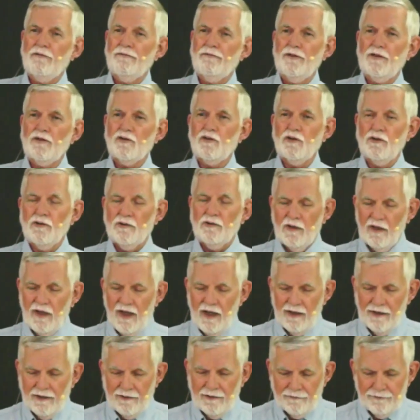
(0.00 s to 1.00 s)
love
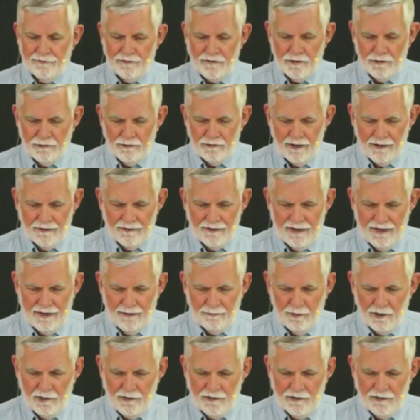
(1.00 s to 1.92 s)
to our neighbors.